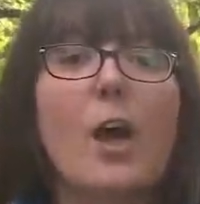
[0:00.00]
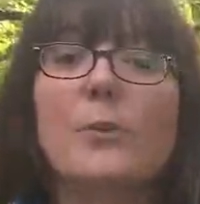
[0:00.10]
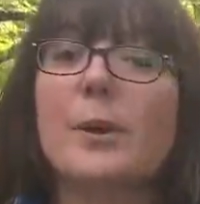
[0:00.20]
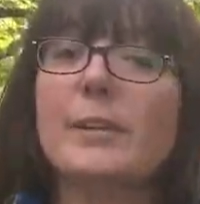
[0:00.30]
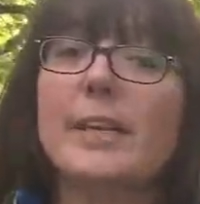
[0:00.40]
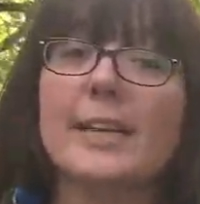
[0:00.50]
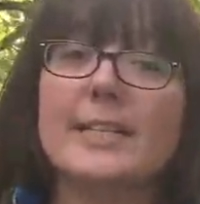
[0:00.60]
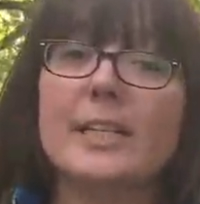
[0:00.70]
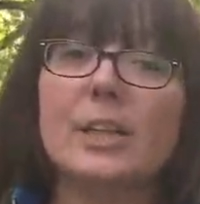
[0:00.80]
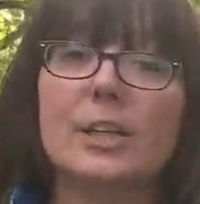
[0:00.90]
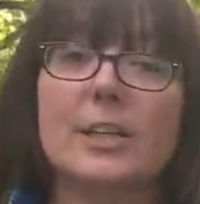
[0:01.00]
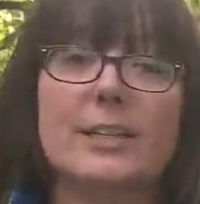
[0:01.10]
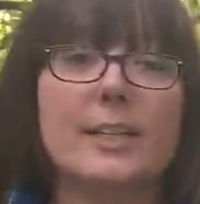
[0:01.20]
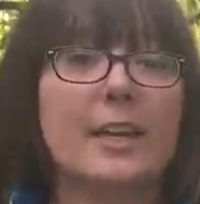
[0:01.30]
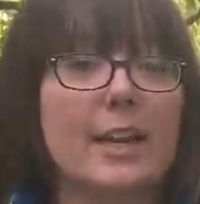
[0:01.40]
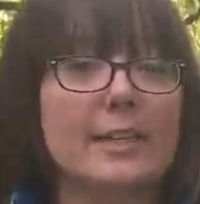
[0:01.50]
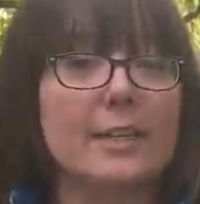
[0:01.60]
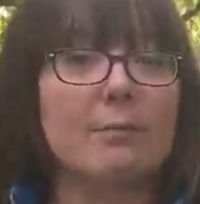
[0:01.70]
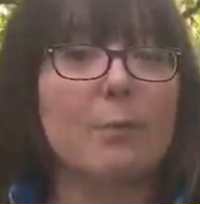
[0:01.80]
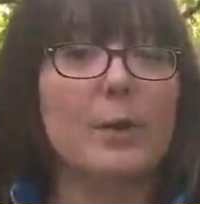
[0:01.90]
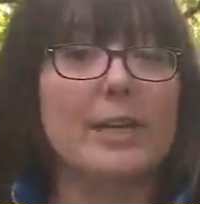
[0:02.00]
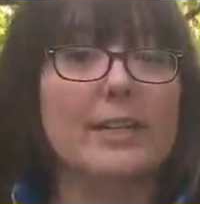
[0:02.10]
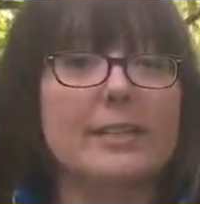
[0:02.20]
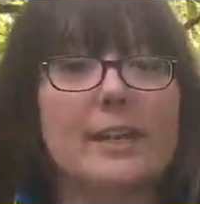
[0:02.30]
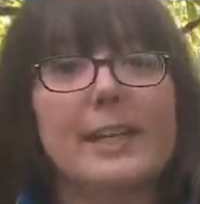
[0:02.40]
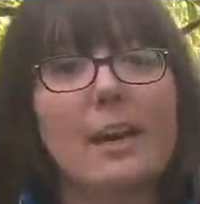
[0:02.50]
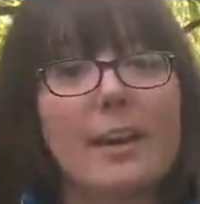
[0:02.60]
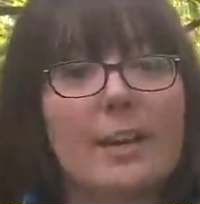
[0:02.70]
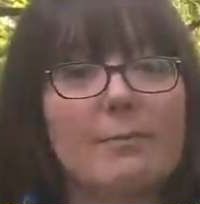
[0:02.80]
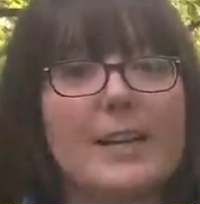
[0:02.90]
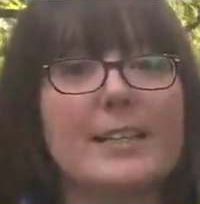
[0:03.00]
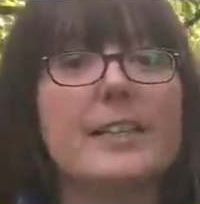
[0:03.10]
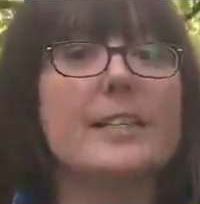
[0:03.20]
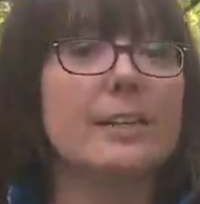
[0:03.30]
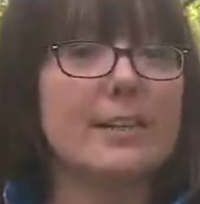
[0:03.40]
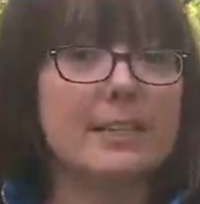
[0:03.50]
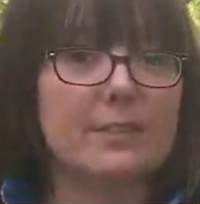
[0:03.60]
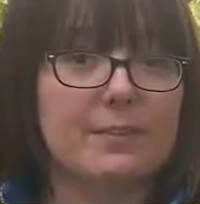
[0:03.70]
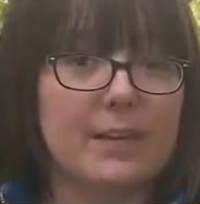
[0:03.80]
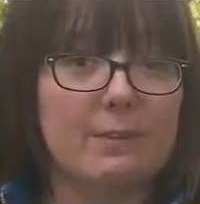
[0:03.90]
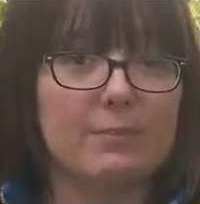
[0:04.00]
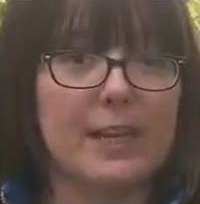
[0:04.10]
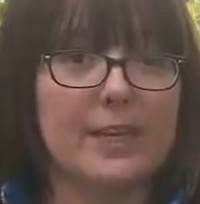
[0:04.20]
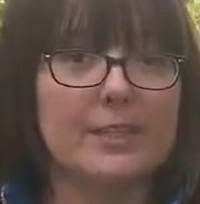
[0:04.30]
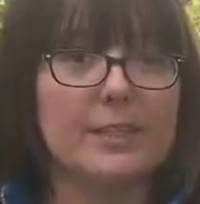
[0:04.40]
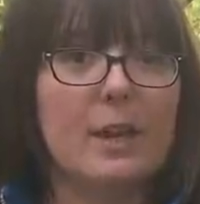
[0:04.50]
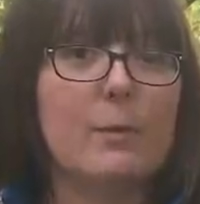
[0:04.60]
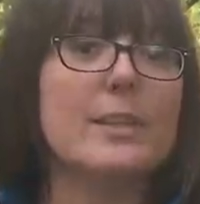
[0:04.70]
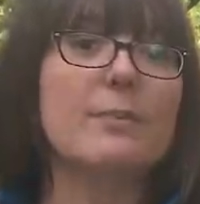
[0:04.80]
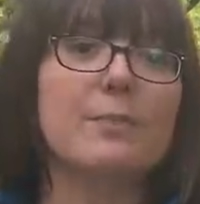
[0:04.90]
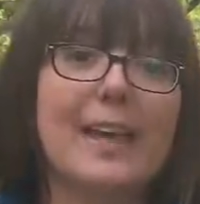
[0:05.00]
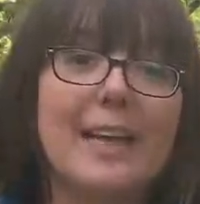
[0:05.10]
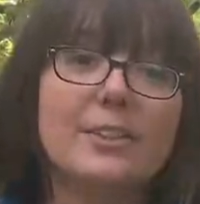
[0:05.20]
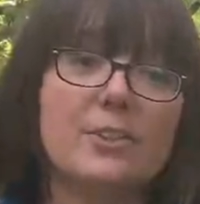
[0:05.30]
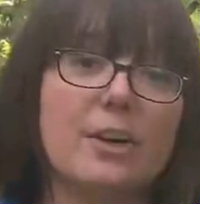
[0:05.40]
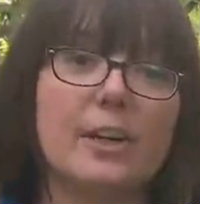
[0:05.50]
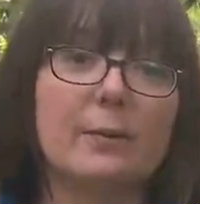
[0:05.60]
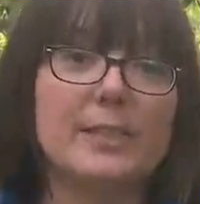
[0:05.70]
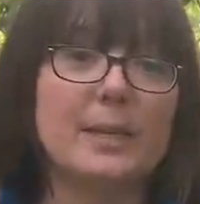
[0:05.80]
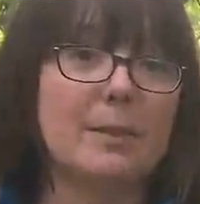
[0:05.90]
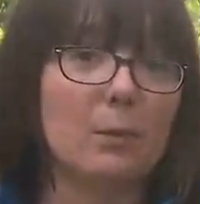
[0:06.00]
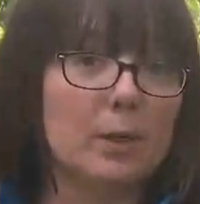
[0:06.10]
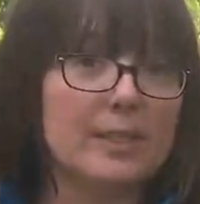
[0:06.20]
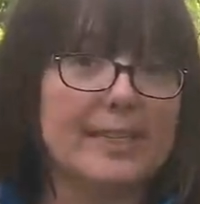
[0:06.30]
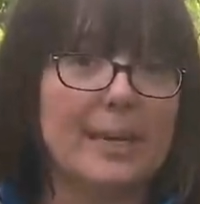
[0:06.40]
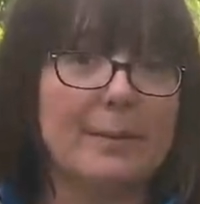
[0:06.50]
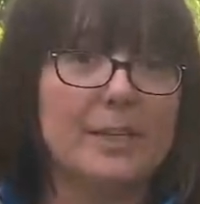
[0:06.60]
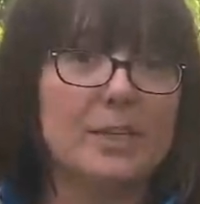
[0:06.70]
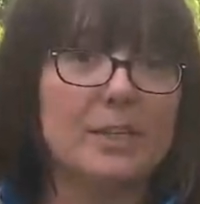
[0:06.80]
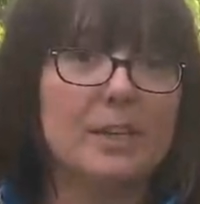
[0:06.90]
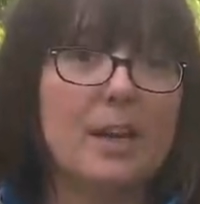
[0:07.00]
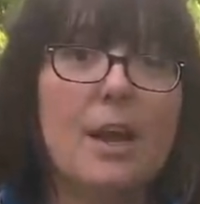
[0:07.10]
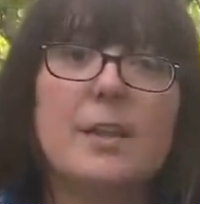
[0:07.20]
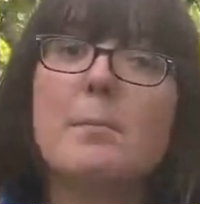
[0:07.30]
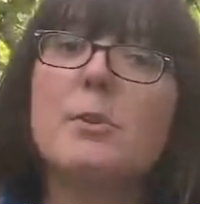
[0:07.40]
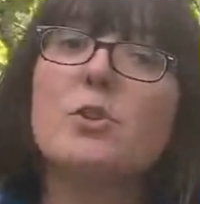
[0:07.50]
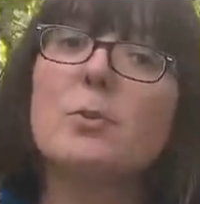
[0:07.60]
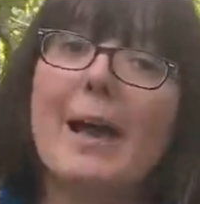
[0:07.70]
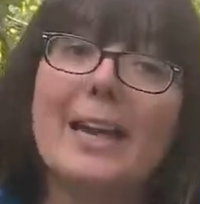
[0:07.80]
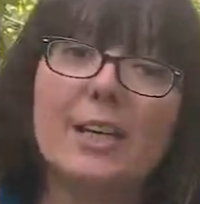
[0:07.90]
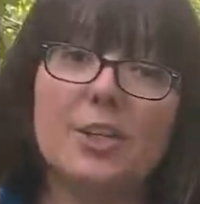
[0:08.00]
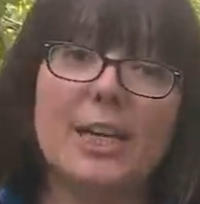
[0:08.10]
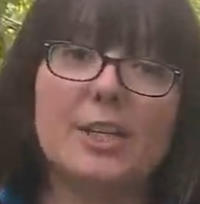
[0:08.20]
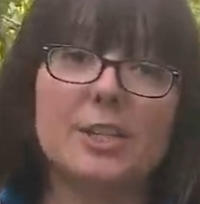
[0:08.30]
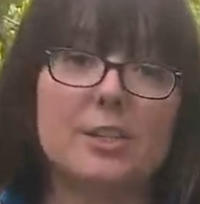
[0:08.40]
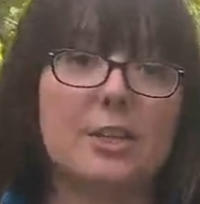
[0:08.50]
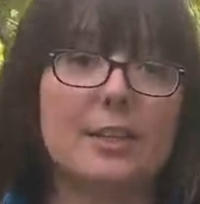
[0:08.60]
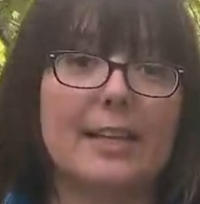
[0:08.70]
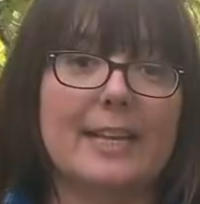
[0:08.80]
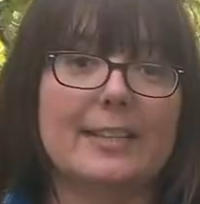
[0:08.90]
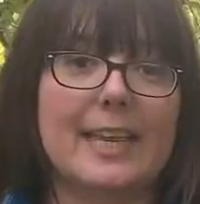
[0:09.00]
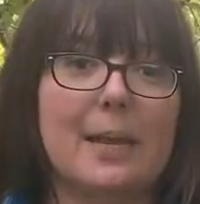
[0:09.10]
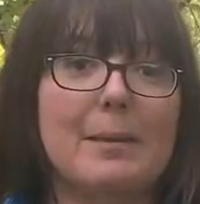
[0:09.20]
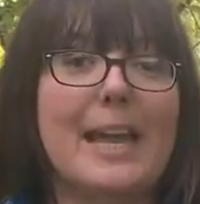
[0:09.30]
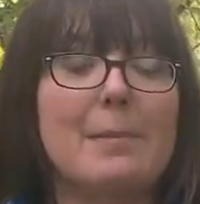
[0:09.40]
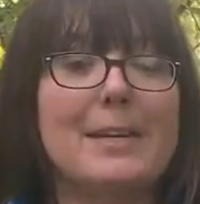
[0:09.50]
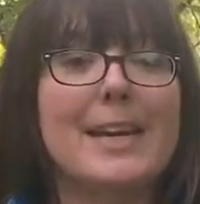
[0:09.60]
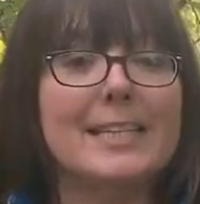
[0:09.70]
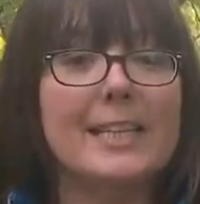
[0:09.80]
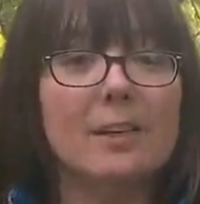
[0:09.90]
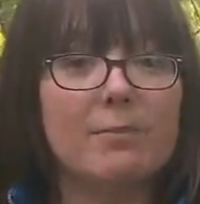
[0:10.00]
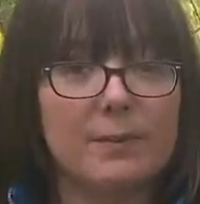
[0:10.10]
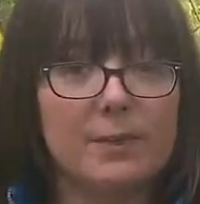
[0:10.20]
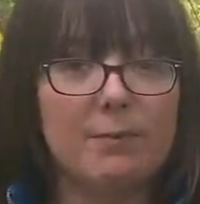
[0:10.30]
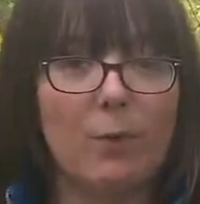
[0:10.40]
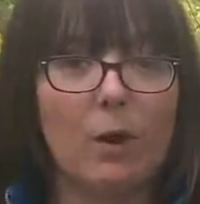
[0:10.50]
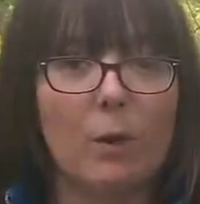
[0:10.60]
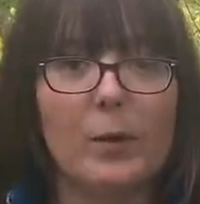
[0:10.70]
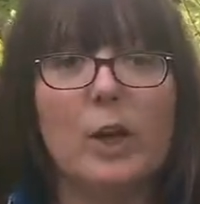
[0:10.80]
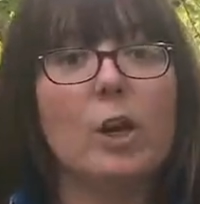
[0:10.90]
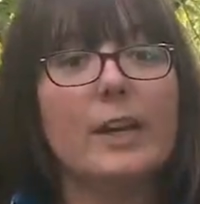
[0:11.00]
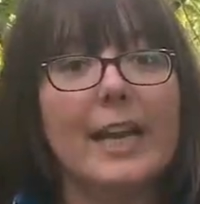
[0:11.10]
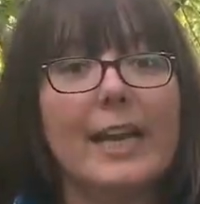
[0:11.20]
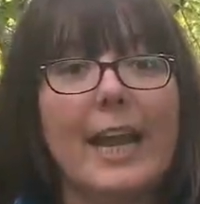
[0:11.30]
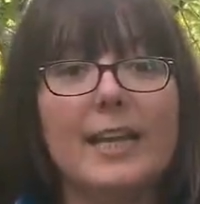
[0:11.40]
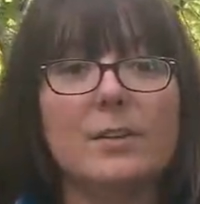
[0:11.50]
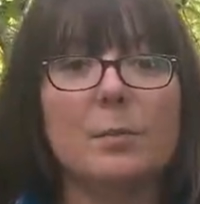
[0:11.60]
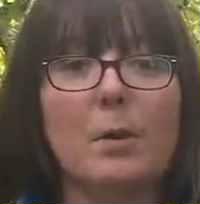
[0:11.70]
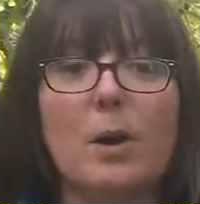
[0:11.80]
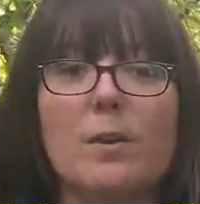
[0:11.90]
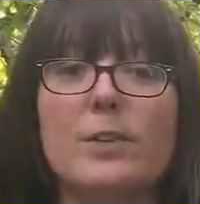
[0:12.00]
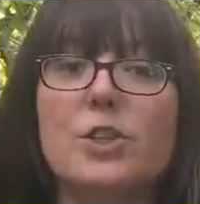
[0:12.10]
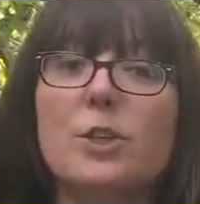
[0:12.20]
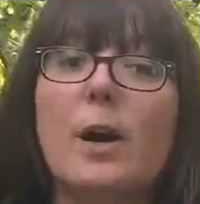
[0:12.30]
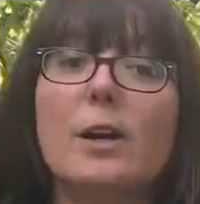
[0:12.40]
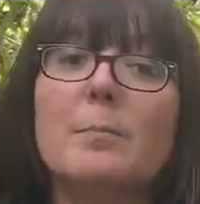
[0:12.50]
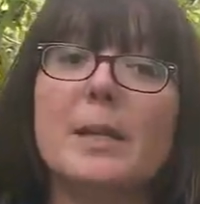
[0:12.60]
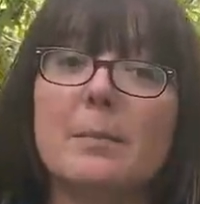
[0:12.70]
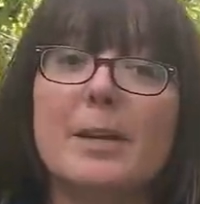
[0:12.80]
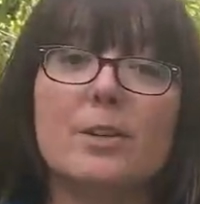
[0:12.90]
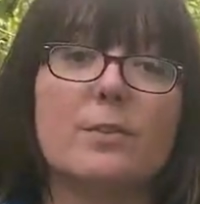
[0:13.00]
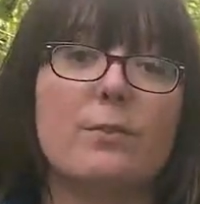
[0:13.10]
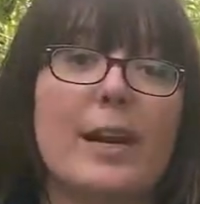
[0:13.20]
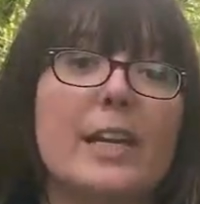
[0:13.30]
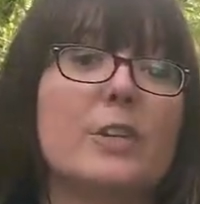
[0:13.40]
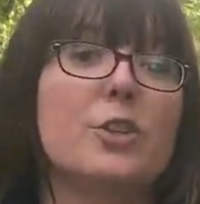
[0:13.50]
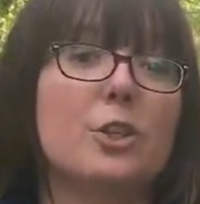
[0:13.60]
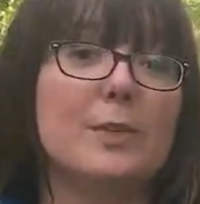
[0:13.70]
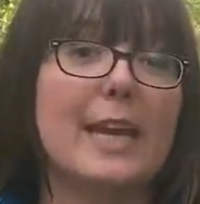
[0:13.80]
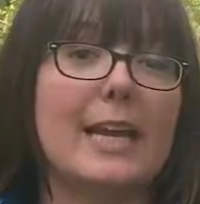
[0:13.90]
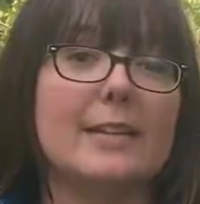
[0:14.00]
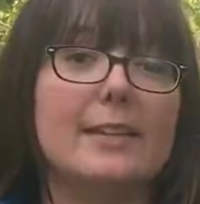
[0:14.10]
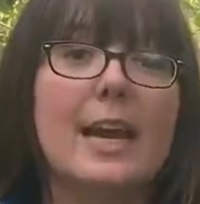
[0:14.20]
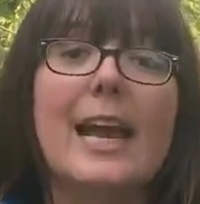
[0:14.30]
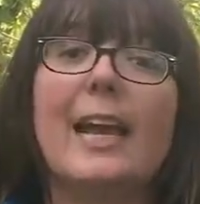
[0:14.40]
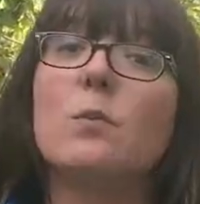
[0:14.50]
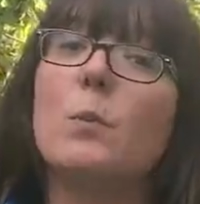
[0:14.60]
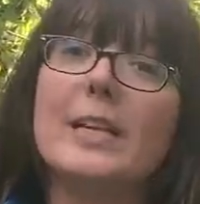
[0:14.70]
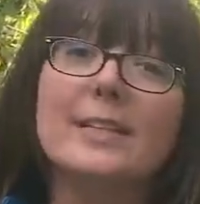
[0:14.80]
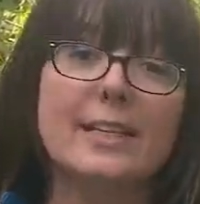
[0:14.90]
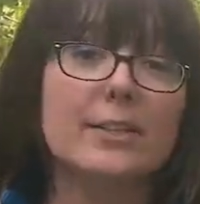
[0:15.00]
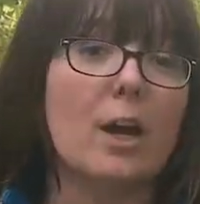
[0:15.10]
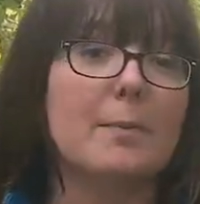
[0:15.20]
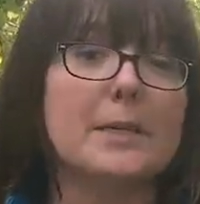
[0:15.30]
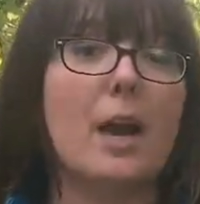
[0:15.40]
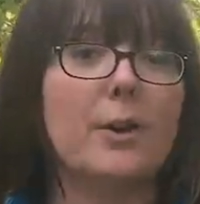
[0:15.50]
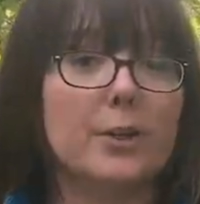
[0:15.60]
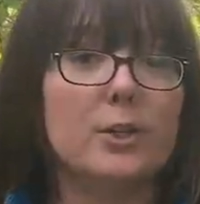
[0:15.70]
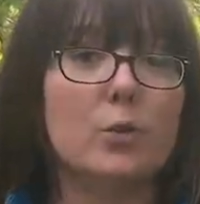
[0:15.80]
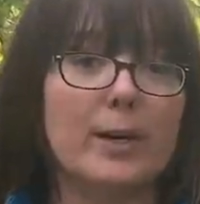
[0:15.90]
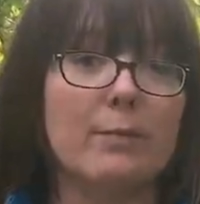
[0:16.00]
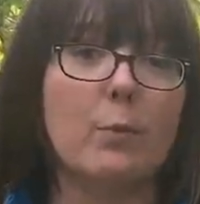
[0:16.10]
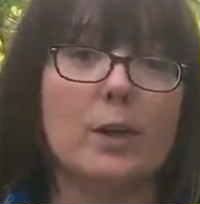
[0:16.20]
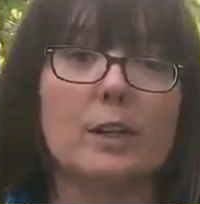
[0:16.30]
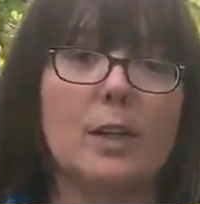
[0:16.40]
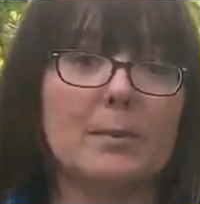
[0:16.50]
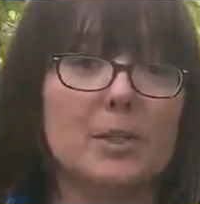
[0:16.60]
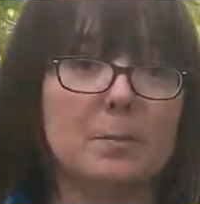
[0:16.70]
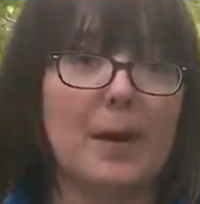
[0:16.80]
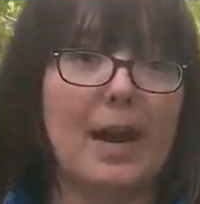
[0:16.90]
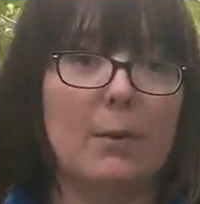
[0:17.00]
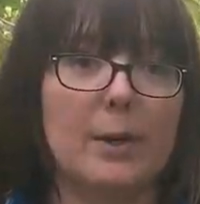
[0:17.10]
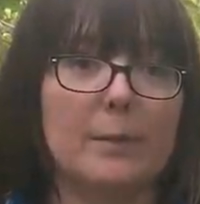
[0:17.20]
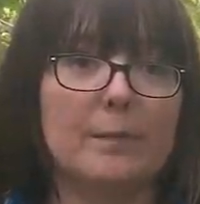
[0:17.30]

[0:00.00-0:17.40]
Throughout the 1930s and the 1940s, the area faced a series of severe floods, with the Flats struggling with some of the worst damage. The most dramatic changes to the landscape came in 1954, when Hurricane Hazel brought over 200 millimeters of rain in 2 days and winds that topped 124 kilometers per hour.